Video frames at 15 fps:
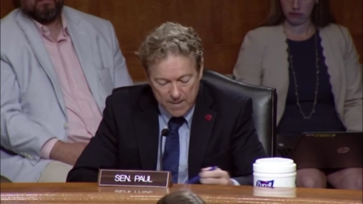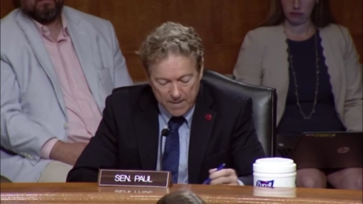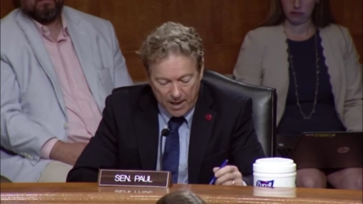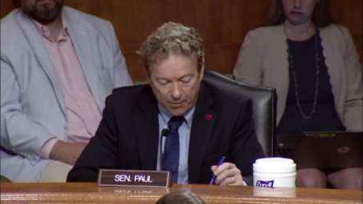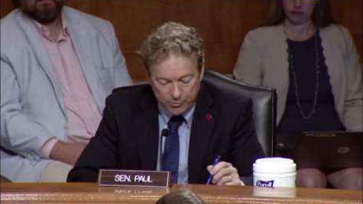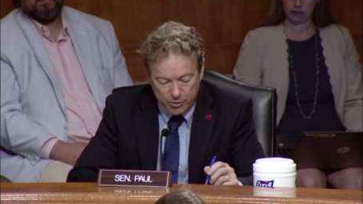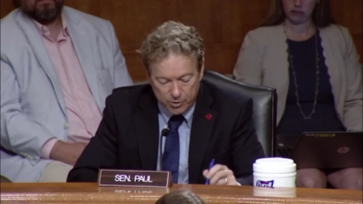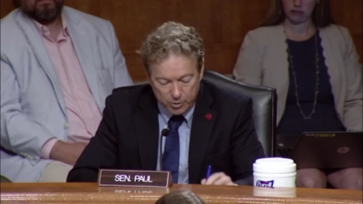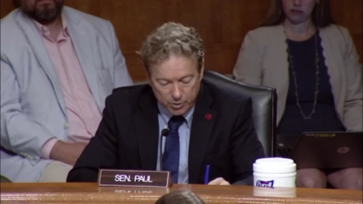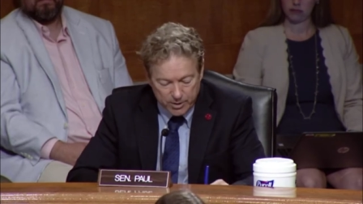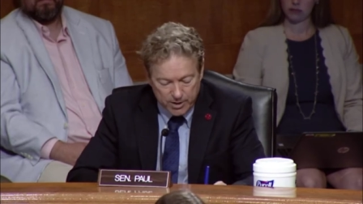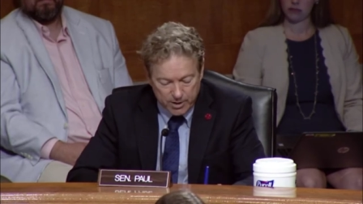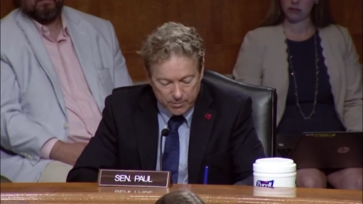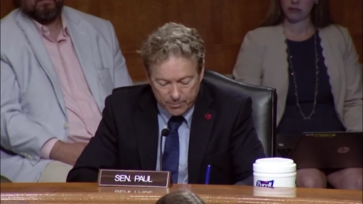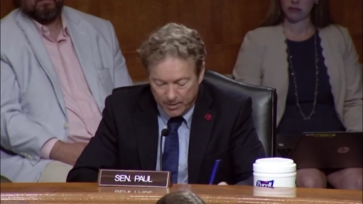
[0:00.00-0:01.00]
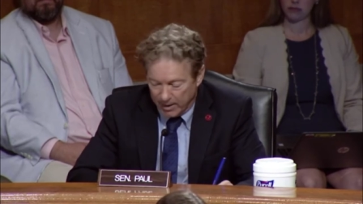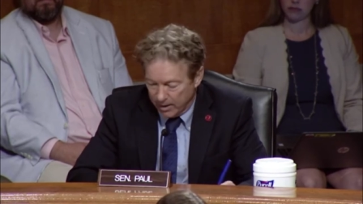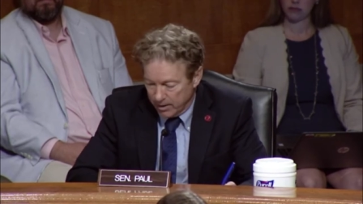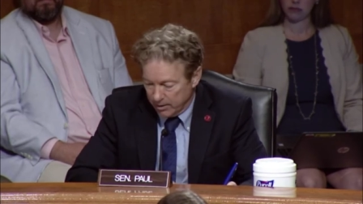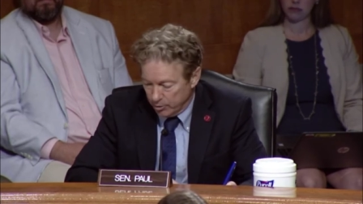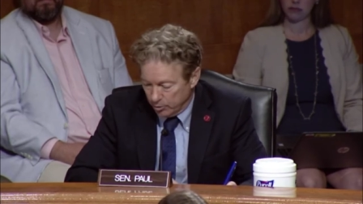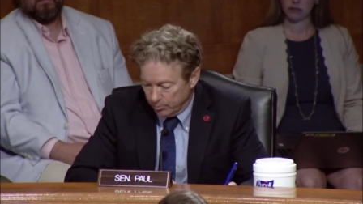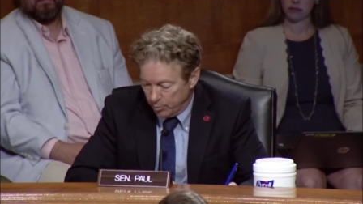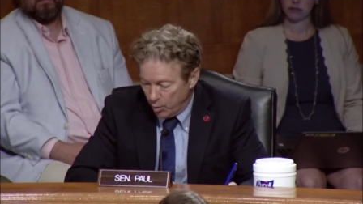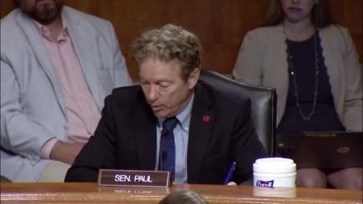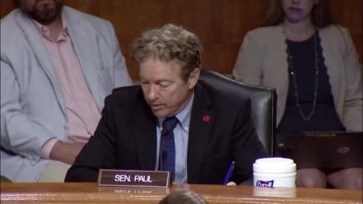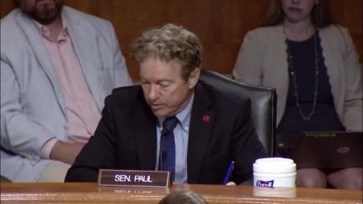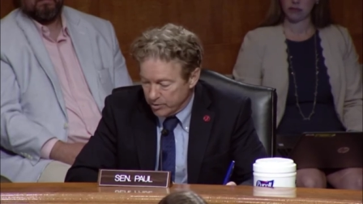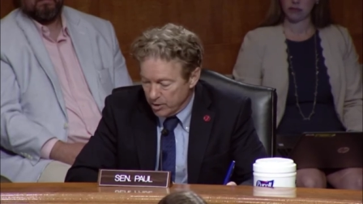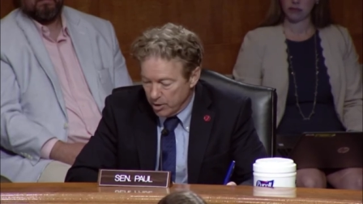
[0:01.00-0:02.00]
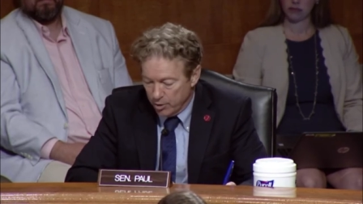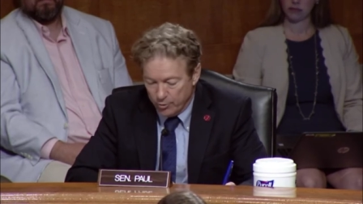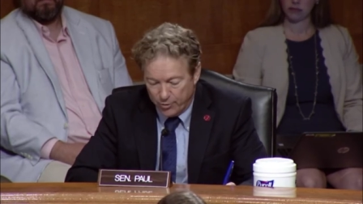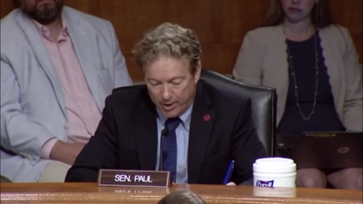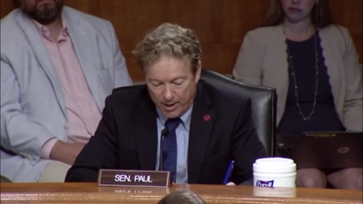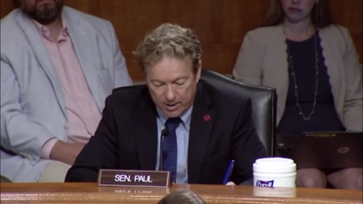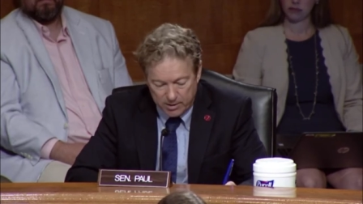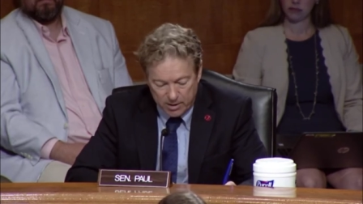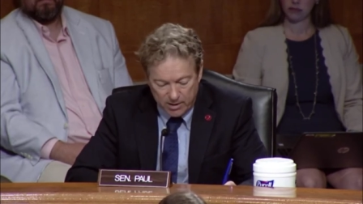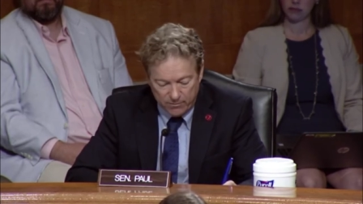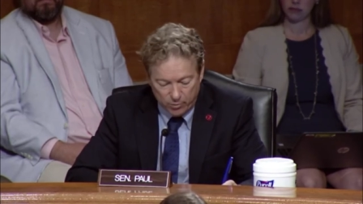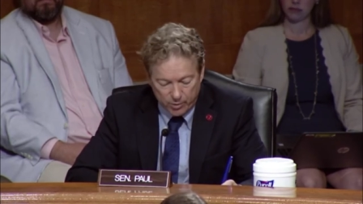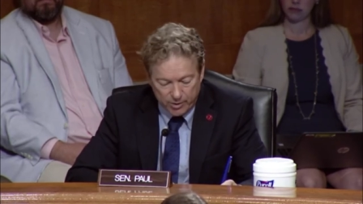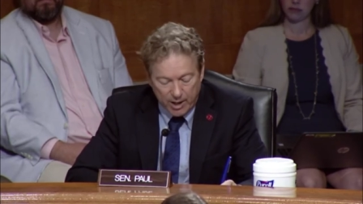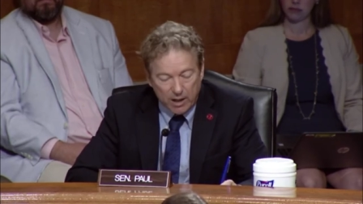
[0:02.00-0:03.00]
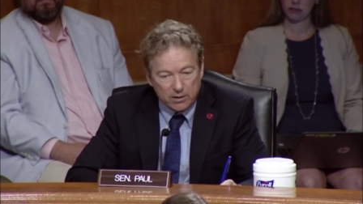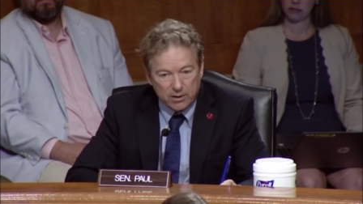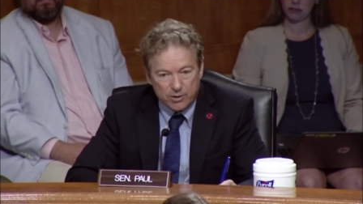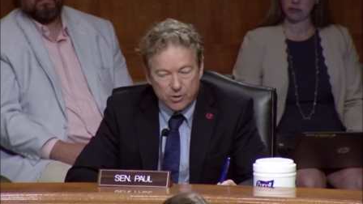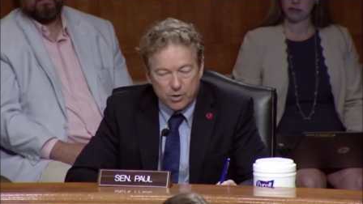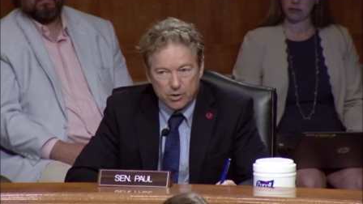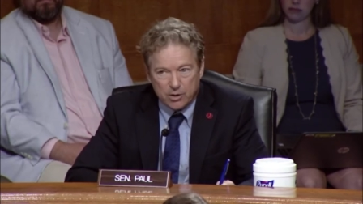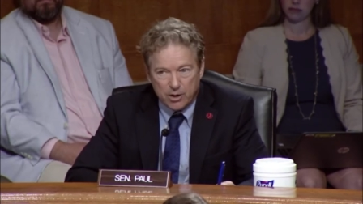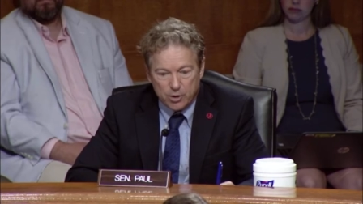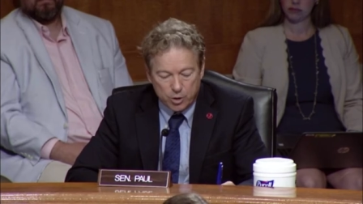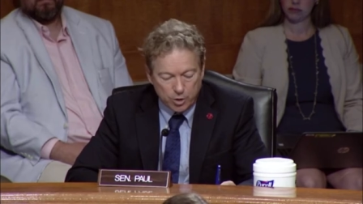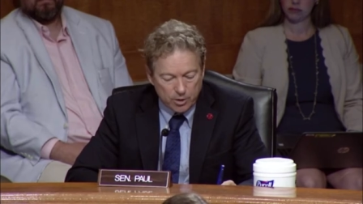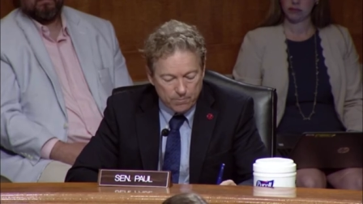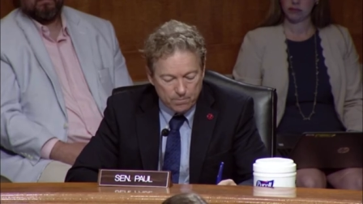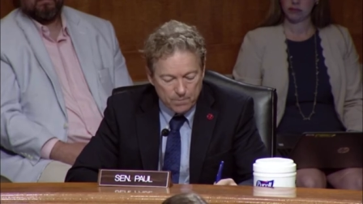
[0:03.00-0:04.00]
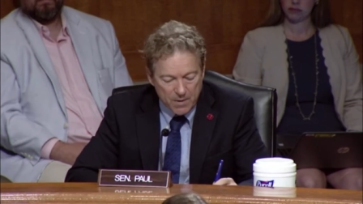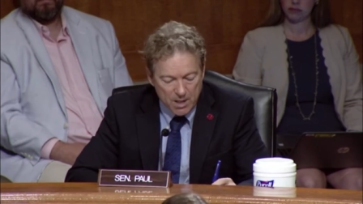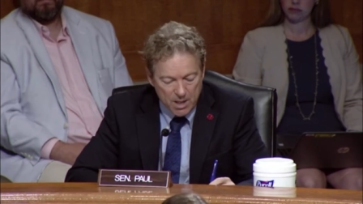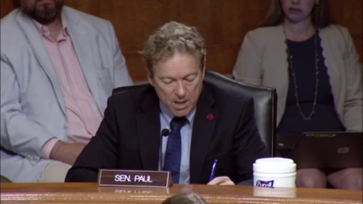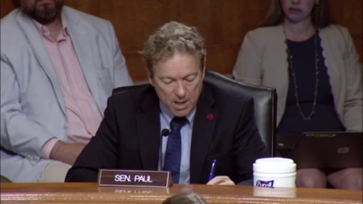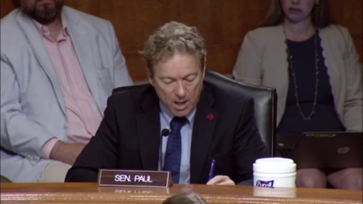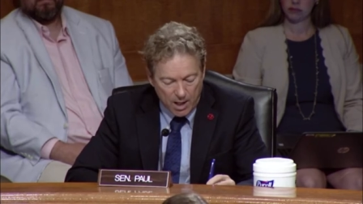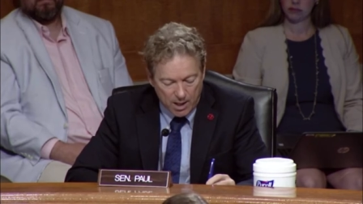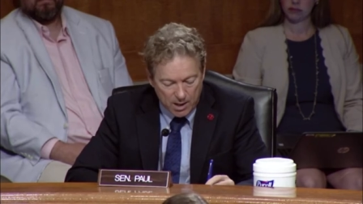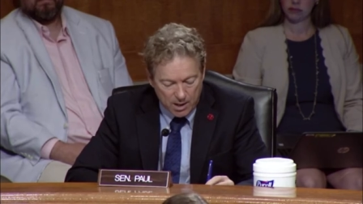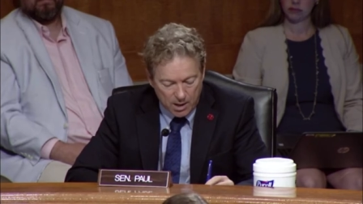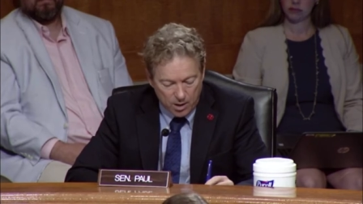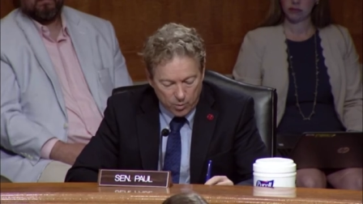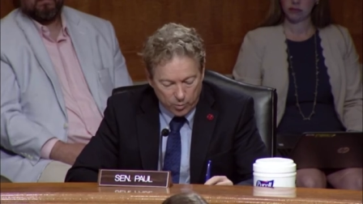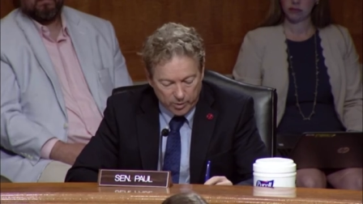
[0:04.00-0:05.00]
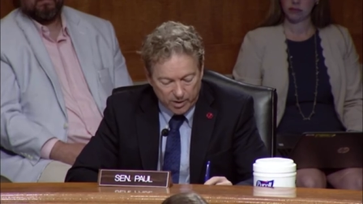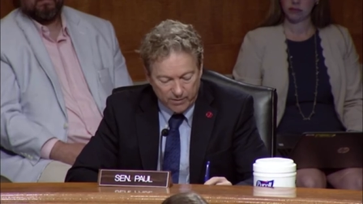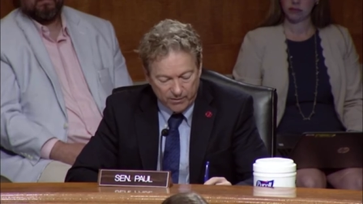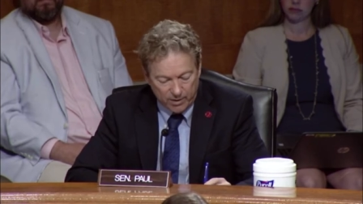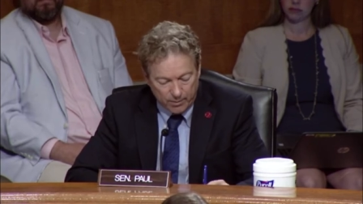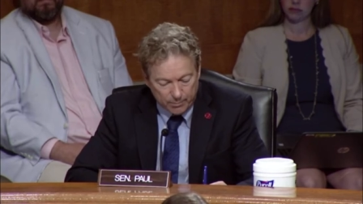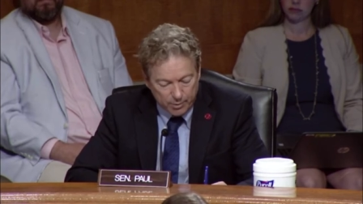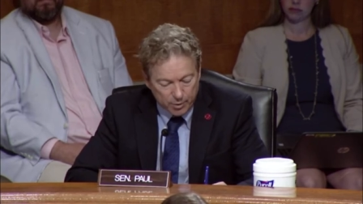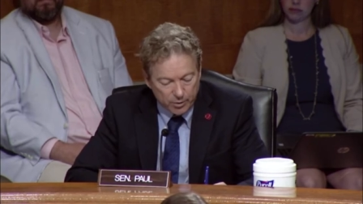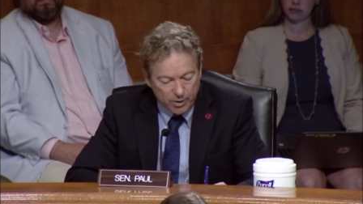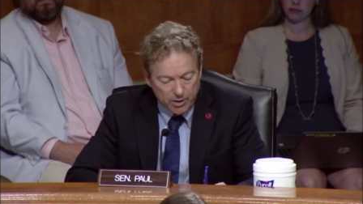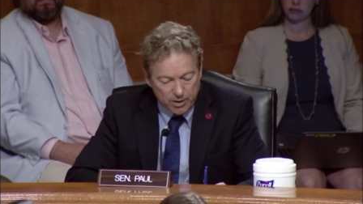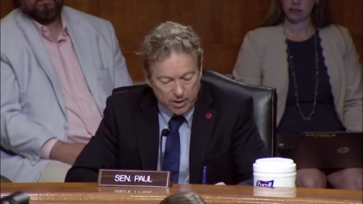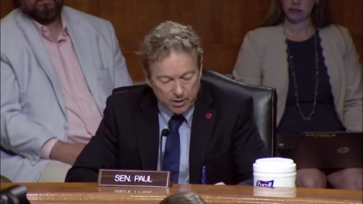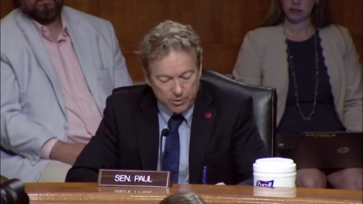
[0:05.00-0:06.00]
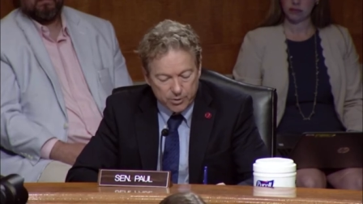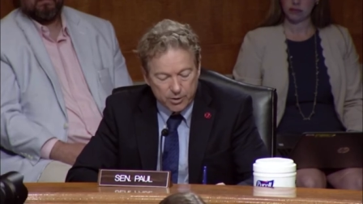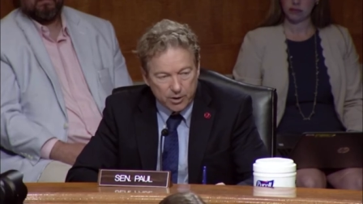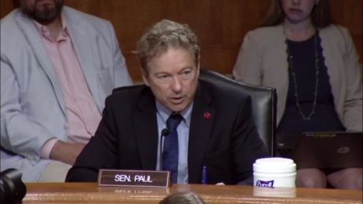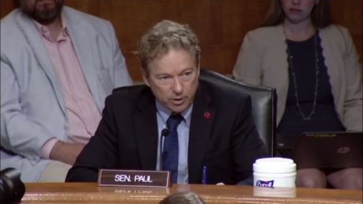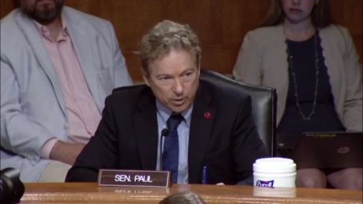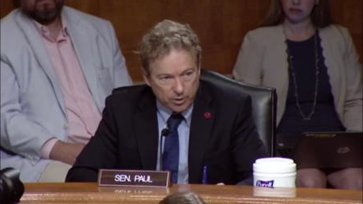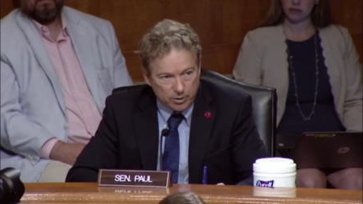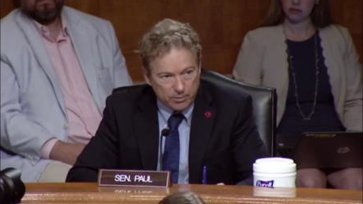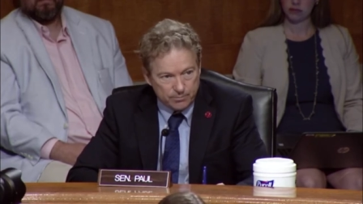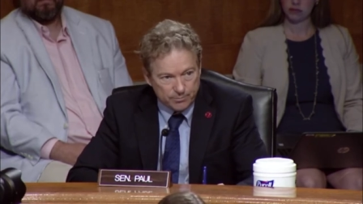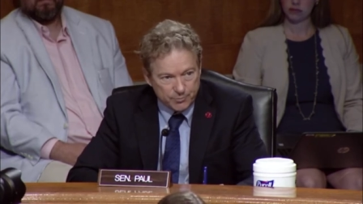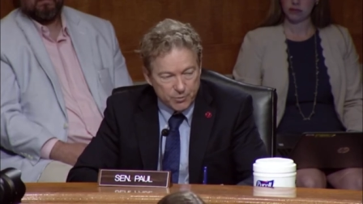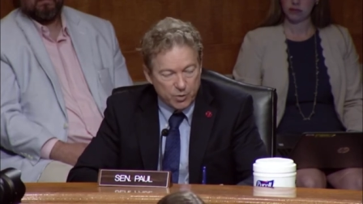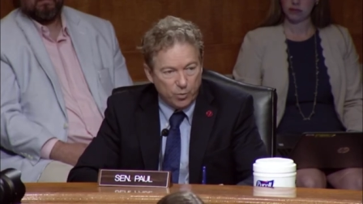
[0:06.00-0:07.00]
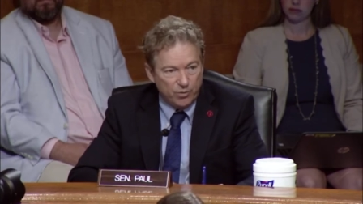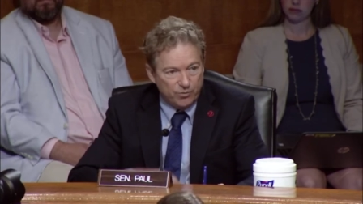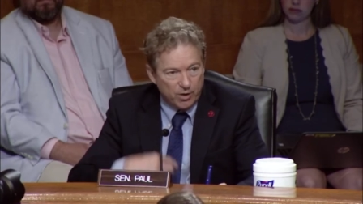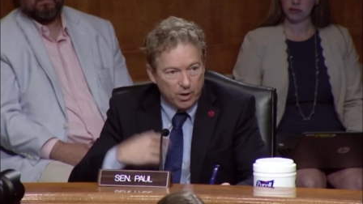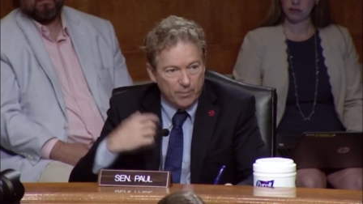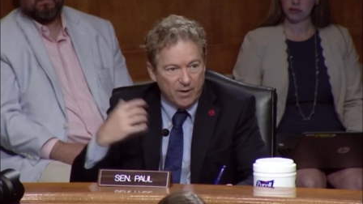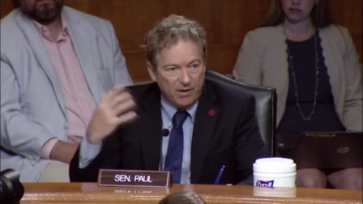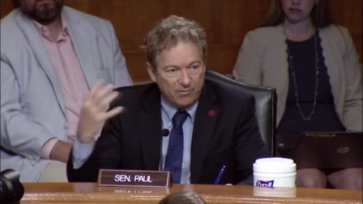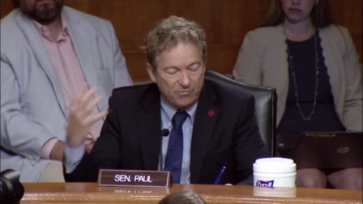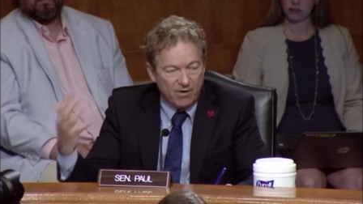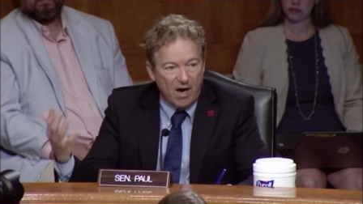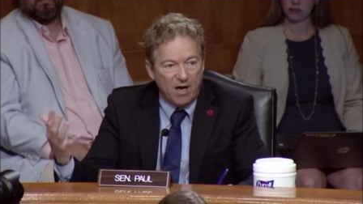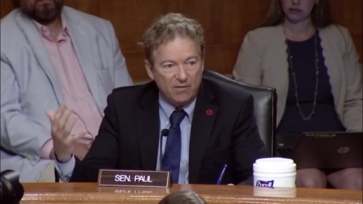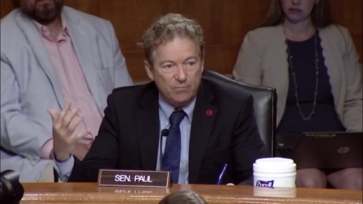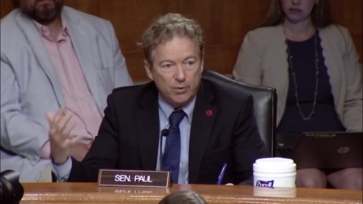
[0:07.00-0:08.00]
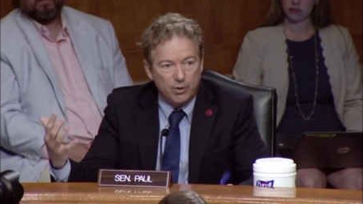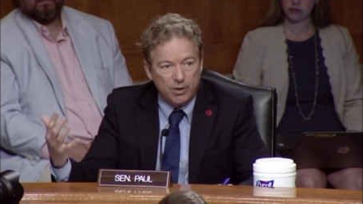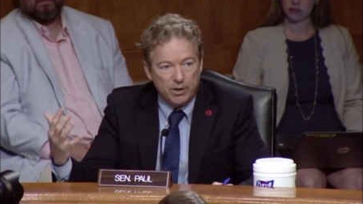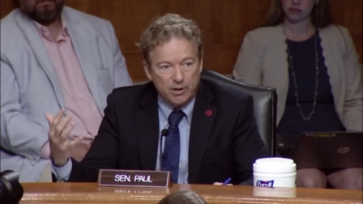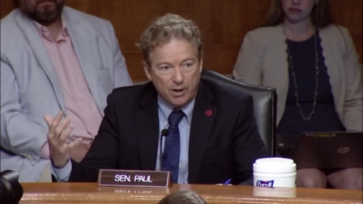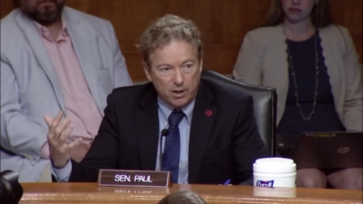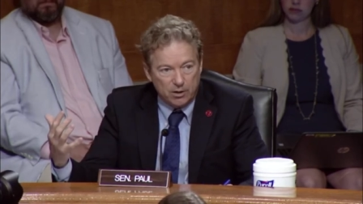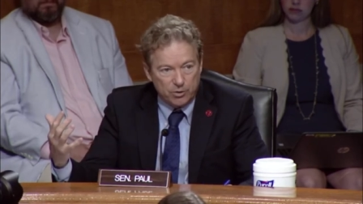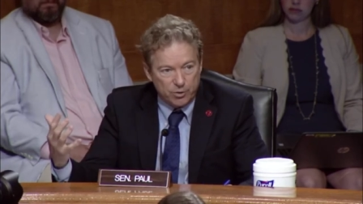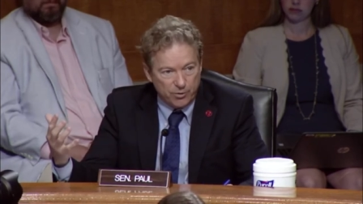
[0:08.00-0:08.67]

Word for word: I was intrigued by your point, though, that even without legislation, uh, we're giving a billion dollars a year. So we've done about $5 billion over